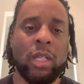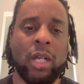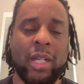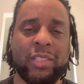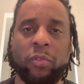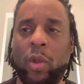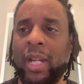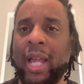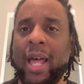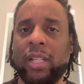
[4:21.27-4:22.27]
It's
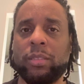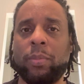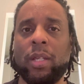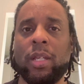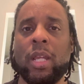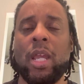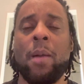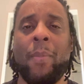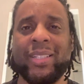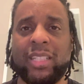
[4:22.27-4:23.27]
$40, but
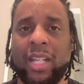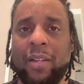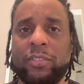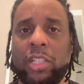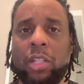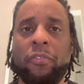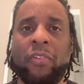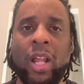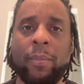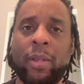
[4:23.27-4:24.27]
much love to you.
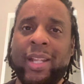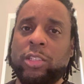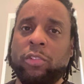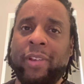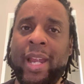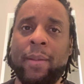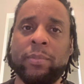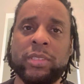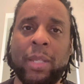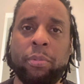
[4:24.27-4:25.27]
Follow me on Instagram.
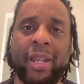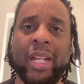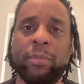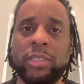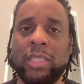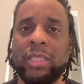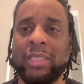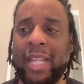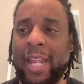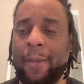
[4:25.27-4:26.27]
Stay prayed up in Jesus'
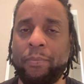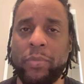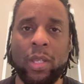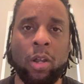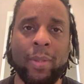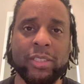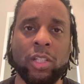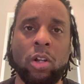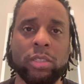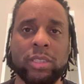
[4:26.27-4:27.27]
name. All my
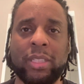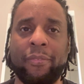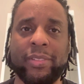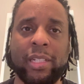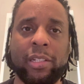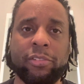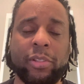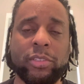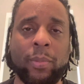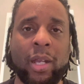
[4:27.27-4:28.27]
songs and stuff is in the
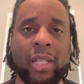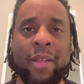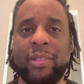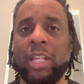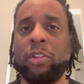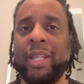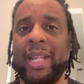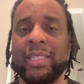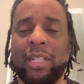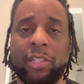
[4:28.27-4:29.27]
description box. Everything you need
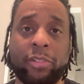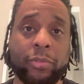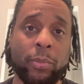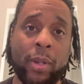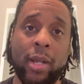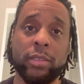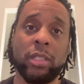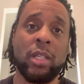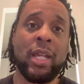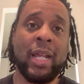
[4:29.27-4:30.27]
is in the description box.
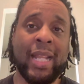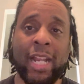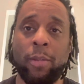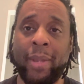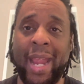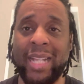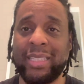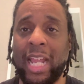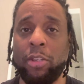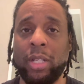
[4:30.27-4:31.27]
A lot of you may ask
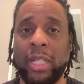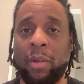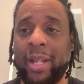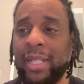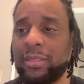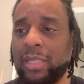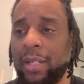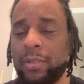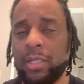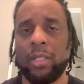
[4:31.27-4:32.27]
how you can donate and
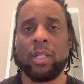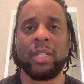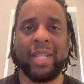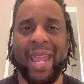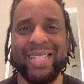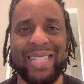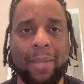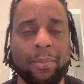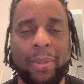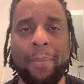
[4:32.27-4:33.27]
stuff. The Cash App
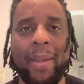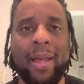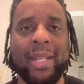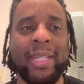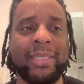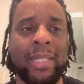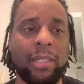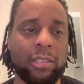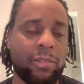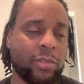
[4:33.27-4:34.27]
and PayPal is in the
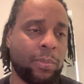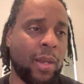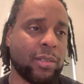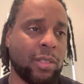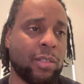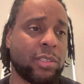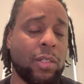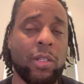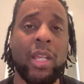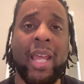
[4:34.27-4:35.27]
description box
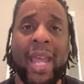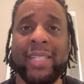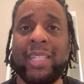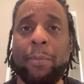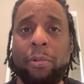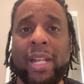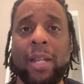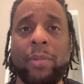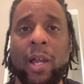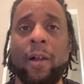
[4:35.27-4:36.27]
also. Hey, stay prayed
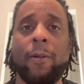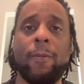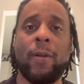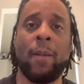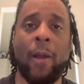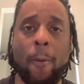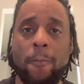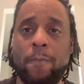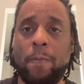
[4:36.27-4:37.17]
up, y'all. I'm out.